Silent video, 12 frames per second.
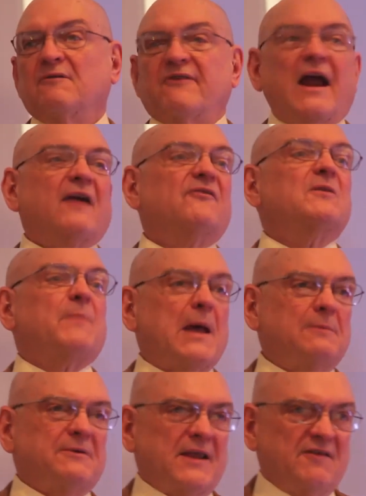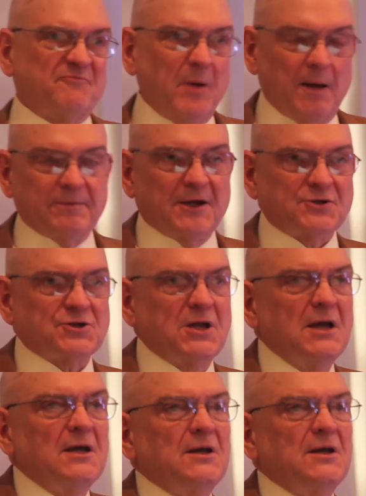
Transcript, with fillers: for every paper they've published